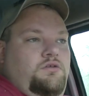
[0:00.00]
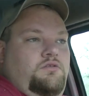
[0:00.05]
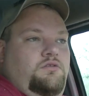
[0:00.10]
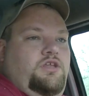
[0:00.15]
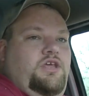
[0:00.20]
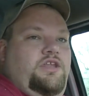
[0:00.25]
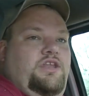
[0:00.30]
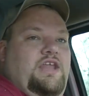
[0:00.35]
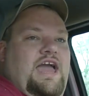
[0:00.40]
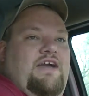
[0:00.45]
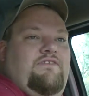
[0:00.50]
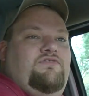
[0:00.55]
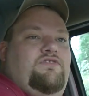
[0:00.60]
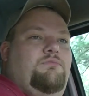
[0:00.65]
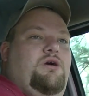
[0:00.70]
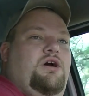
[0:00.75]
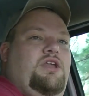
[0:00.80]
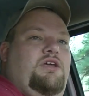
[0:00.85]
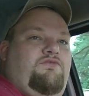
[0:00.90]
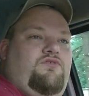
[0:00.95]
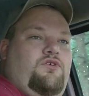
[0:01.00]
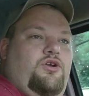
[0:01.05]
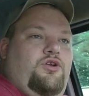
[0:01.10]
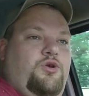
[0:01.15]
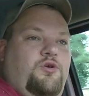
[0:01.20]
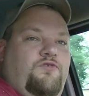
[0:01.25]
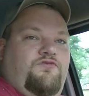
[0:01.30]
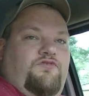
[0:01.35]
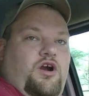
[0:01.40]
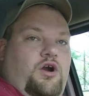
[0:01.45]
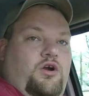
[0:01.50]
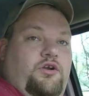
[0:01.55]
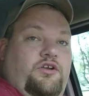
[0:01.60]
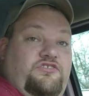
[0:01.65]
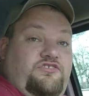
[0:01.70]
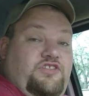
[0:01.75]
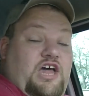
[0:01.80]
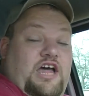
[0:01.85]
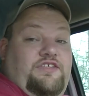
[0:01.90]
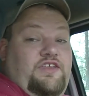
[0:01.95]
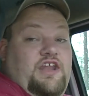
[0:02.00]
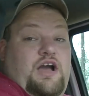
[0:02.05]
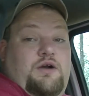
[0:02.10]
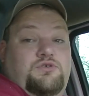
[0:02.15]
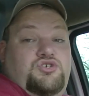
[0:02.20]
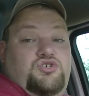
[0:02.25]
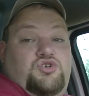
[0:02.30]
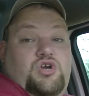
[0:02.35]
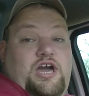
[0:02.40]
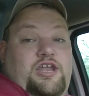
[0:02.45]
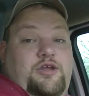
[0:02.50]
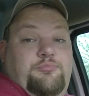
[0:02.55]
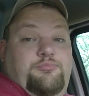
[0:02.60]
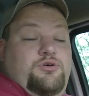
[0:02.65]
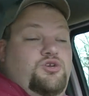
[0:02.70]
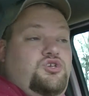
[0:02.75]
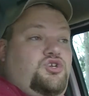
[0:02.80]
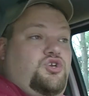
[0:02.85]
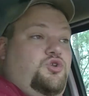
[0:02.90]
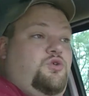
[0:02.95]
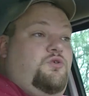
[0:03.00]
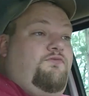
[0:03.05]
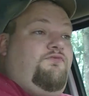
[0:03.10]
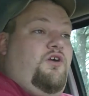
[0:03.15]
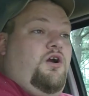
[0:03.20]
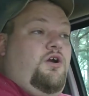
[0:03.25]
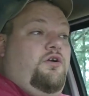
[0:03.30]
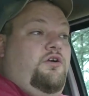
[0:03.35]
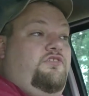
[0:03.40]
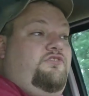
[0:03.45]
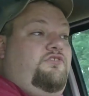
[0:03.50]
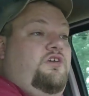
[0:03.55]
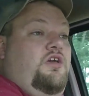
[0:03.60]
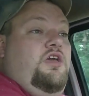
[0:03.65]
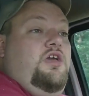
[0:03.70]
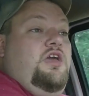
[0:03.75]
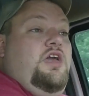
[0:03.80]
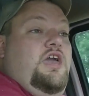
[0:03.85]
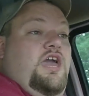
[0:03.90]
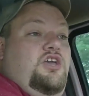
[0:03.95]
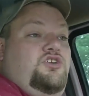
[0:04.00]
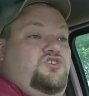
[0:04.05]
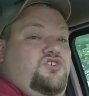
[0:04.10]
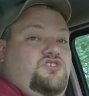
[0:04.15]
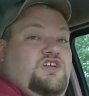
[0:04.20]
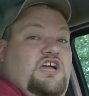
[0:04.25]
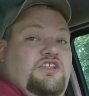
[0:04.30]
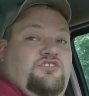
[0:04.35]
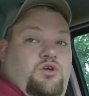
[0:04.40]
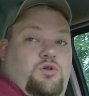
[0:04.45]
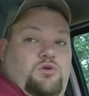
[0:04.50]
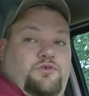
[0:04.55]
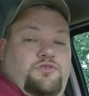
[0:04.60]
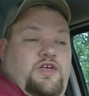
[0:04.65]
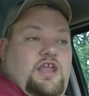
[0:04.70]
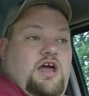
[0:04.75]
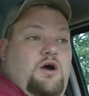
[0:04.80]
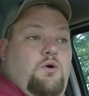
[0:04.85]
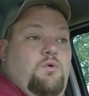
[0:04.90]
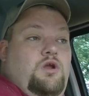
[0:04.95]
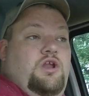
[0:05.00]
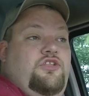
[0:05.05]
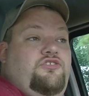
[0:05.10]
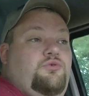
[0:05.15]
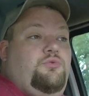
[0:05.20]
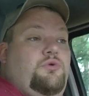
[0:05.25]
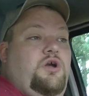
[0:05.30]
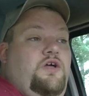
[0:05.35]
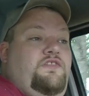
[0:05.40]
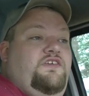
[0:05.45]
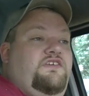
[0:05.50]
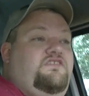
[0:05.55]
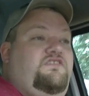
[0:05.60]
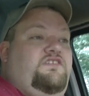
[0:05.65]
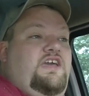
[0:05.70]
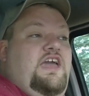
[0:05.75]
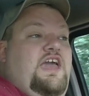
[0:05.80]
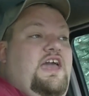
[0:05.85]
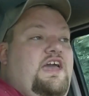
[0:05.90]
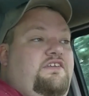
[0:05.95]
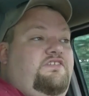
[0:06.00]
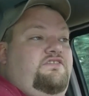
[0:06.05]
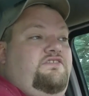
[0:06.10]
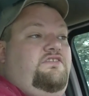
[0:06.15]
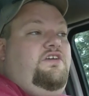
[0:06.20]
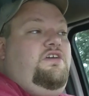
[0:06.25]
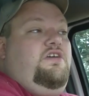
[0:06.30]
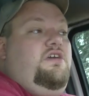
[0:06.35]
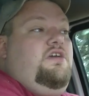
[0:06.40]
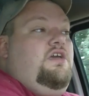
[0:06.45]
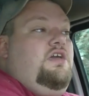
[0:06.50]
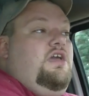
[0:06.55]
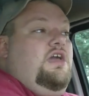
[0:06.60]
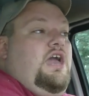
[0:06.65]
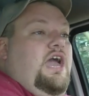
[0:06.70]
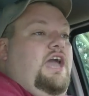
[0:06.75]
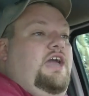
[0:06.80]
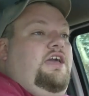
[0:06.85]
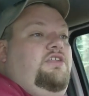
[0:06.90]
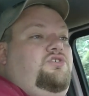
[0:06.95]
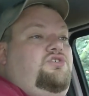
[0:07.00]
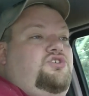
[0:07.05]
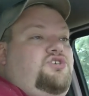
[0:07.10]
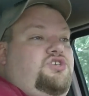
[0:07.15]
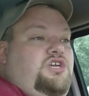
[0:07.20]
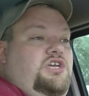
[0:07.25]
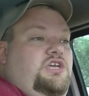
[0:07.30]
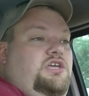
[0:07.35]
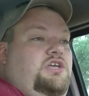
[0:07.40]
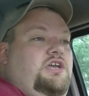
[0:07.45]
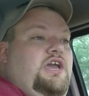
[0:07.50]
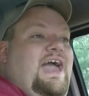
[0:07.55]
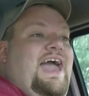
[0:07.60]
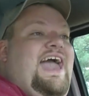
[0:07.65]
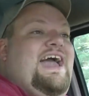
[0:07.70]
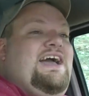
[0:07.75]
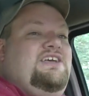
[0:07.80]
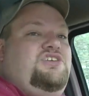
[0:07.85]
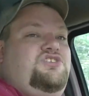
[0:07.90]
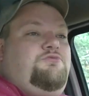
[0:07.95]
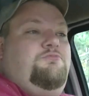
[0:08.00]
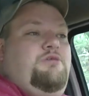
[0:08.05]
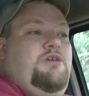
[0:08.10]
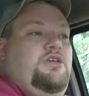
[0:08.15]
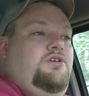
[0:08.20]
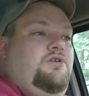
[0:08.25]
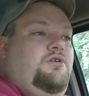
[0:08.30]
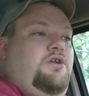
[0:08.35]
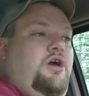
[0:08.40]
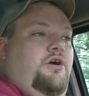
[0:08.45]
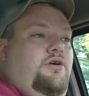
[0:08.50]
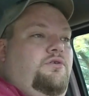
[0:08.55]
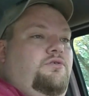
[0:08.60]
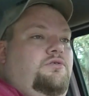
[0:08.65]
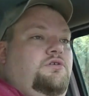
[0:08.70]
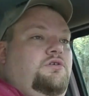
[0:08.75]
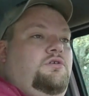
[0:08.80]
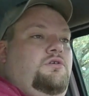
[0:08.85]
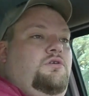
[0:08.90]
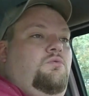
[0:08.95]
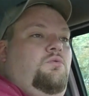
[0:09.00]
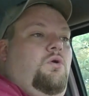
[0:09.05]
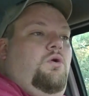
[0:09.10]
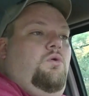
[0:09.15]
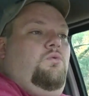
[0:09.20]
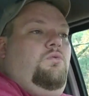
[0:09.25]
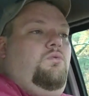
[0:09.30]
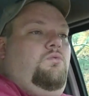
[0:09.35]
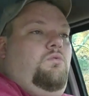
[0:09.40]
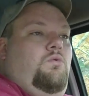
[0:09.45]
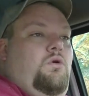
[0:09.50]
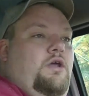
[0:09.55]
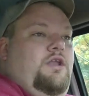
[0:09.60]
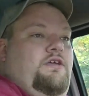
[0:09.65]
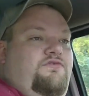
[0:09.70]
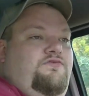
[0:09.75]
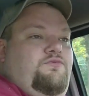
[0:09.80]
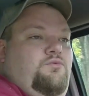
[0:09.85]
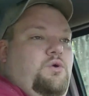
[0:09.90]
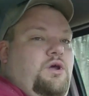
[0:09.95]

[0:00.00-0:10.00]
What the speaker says: didn't have the money for a new furnace. Not that I was trying to push a new furnace. It's just I told her that I wanted to run this test, and she asked me, you know, well, what if